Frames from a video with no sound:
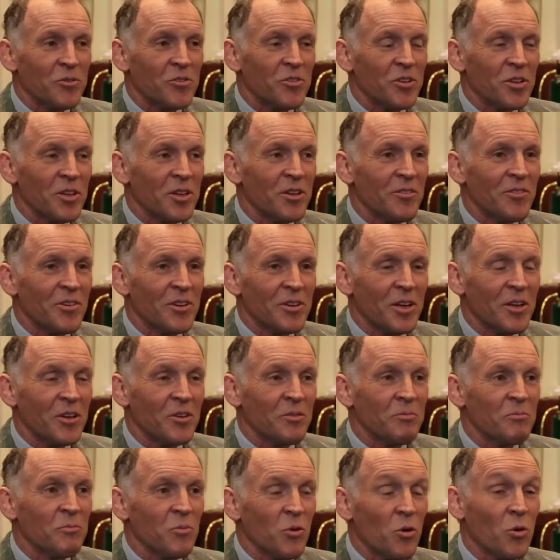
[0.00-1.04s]
was delivered
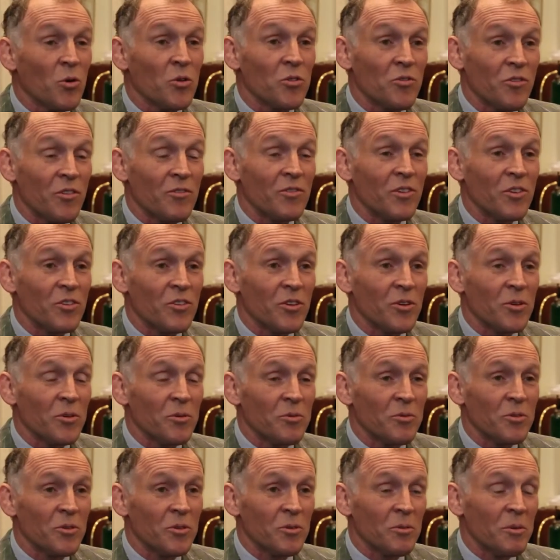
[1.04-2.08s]
in August '52
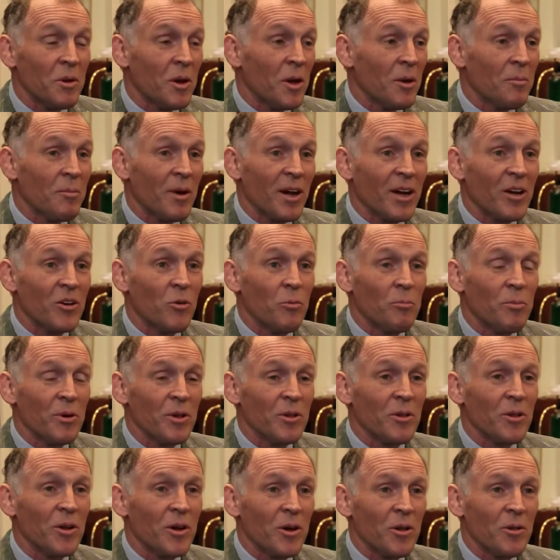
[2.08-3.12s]
to a man called
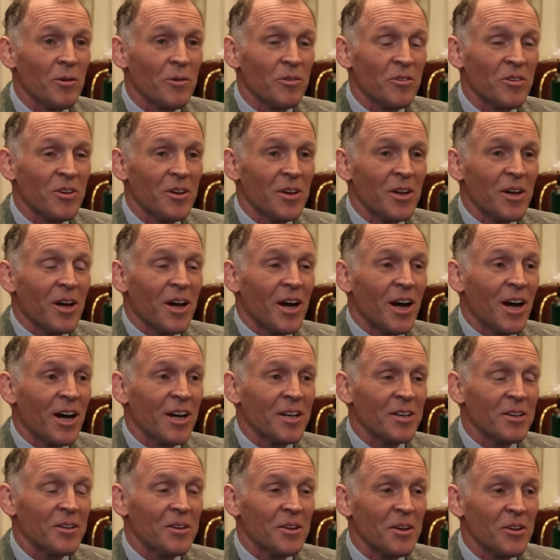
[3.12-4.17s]
Bill Holt,
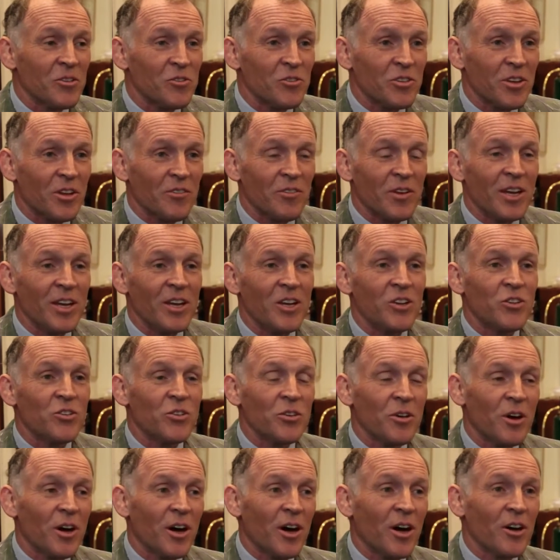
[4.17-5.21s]
and interesting enough, he
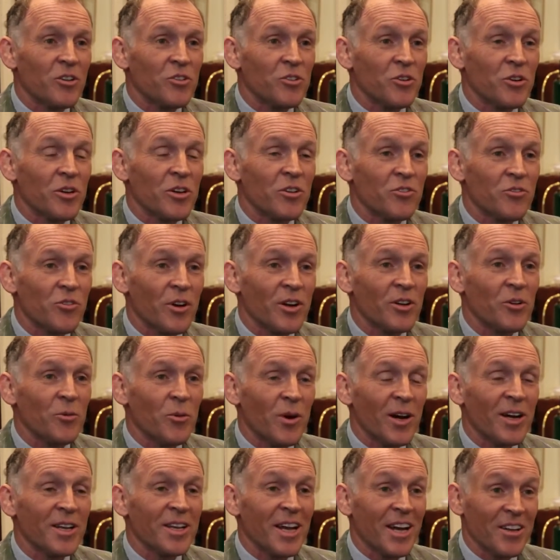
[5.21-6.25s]
took it straight
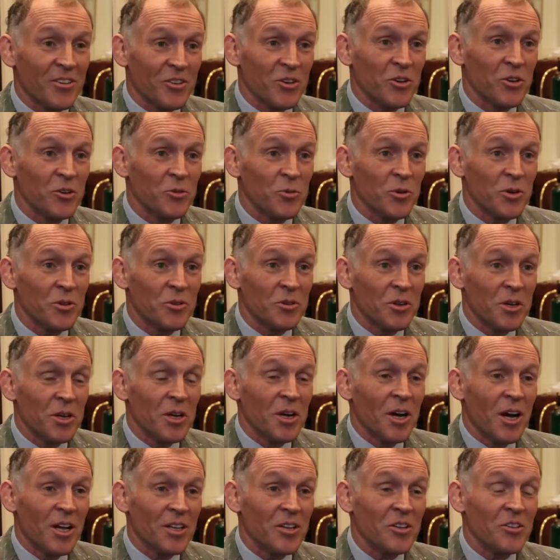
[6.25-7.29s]
away down to Goodwood,
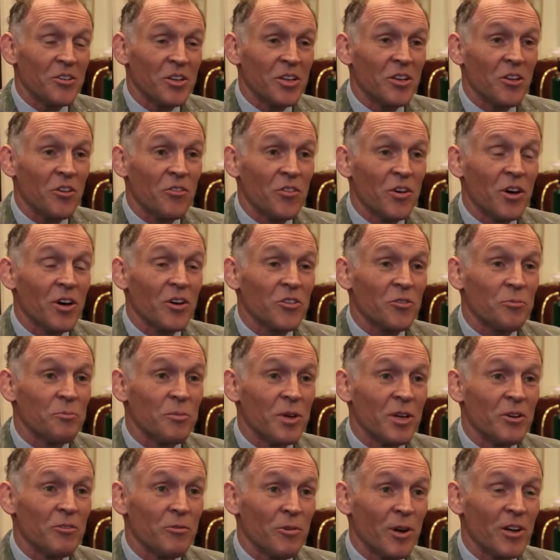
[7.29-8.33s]
and it did its first
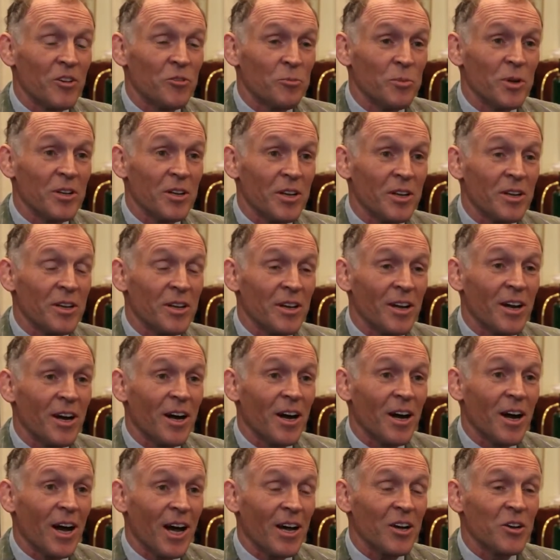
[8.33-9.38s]
race meeting
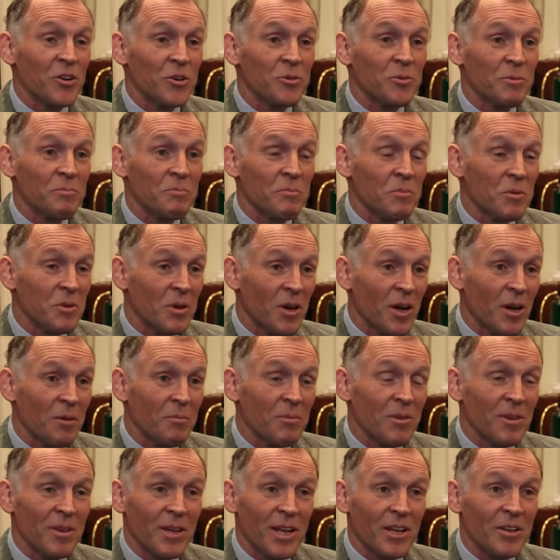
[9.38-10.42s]
at Goodwood
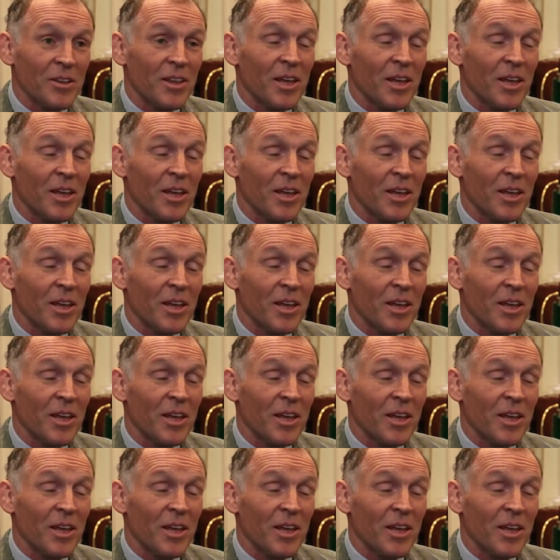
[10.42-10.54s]
later